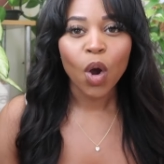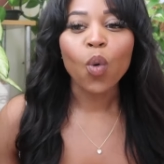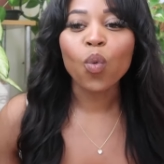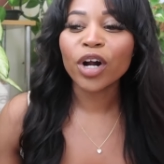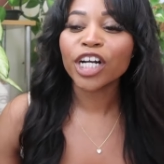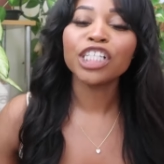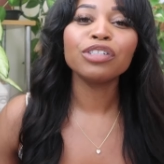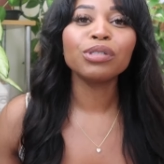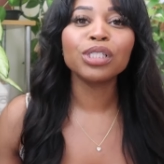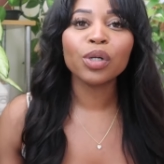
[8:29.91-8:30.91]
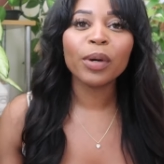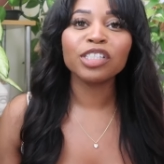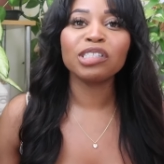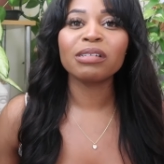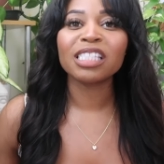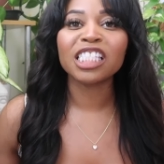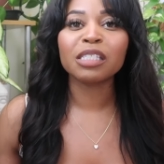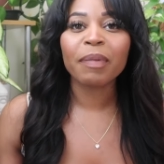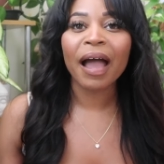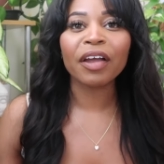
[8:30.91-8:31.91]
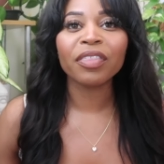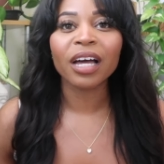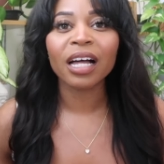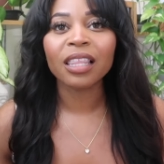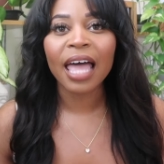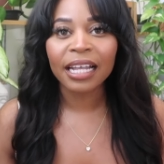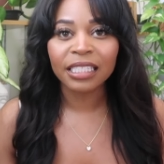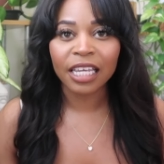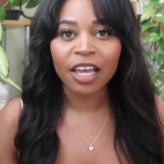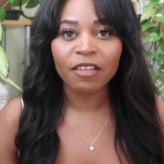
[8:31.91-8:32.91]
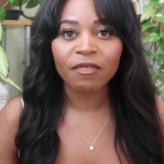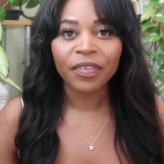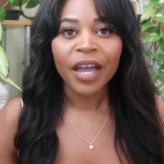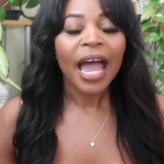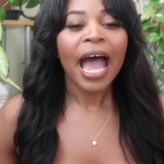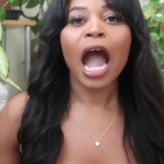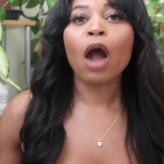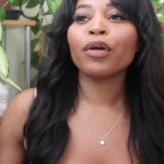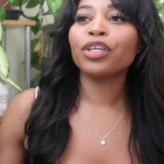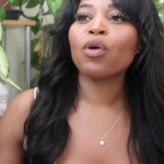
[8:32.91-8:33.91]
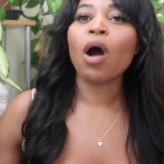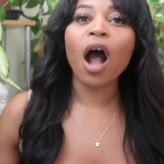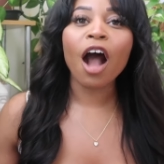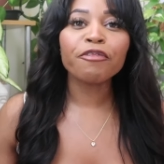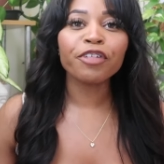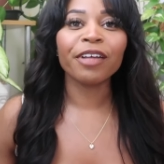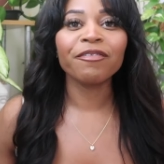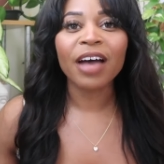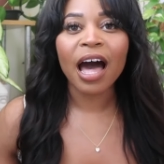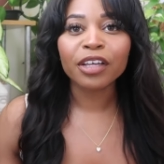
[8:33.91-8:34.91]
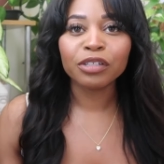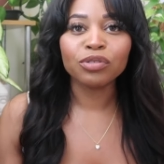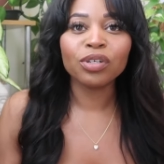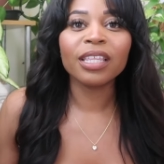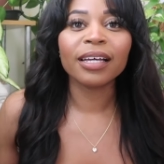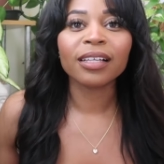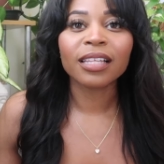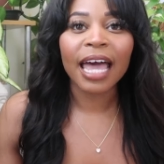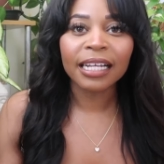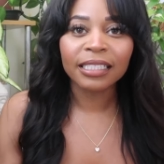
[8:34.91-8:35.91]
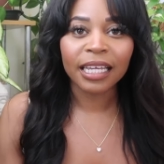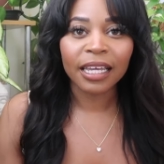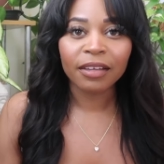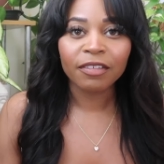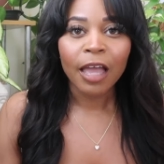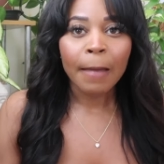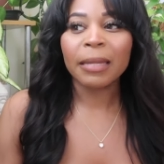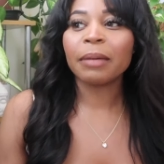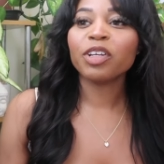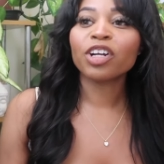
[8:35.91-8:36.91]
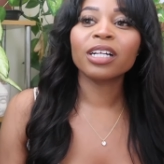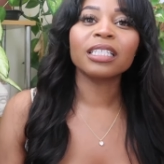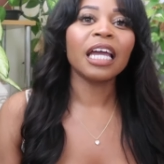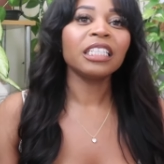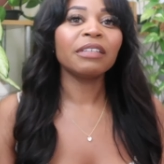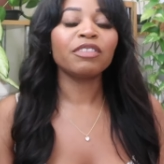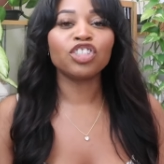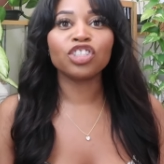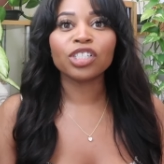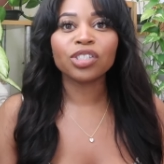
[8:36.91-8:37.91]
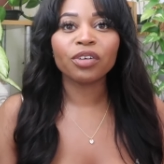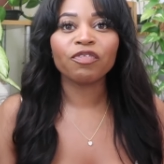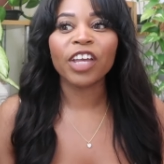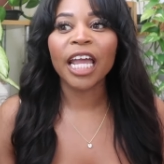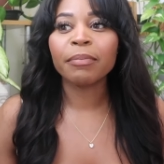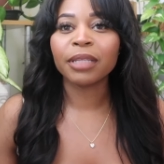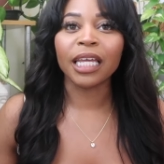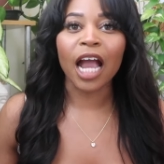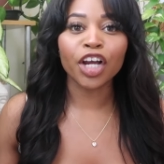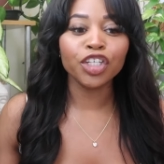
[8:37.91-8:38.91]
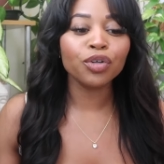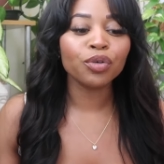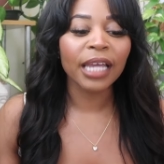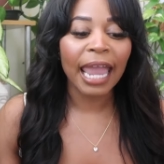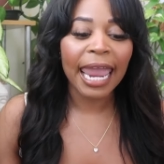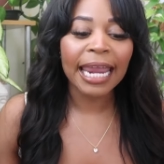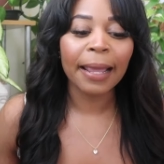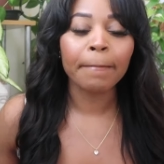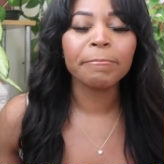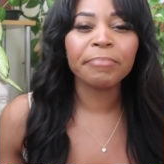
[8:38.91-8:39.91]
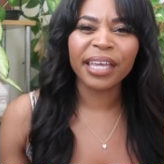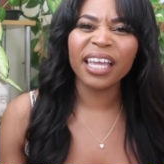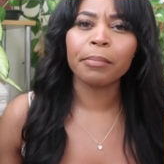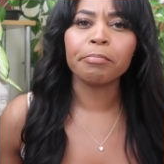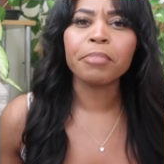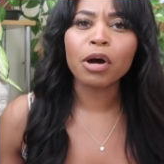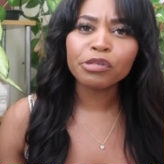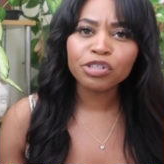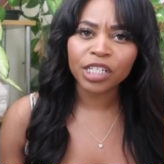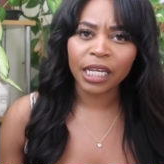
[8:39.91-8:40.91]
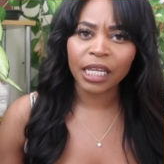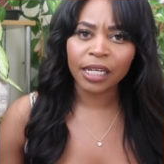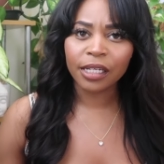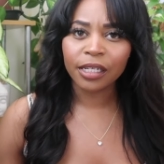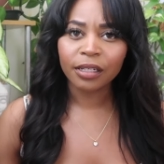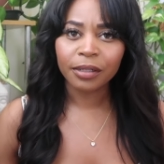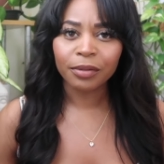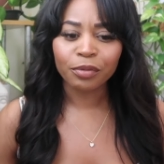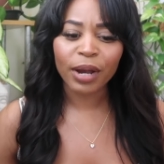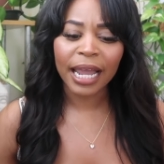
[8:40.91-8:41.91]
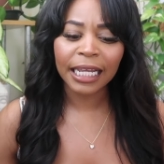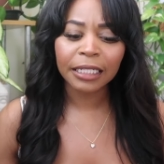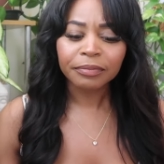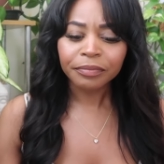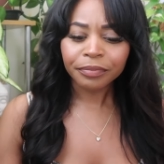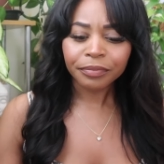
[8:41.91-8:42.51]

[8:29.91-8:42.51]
What are you doing to inspire the collective? How are you offering value to the collective? Maybe your collective is just your family. Are you creating big motion? Right?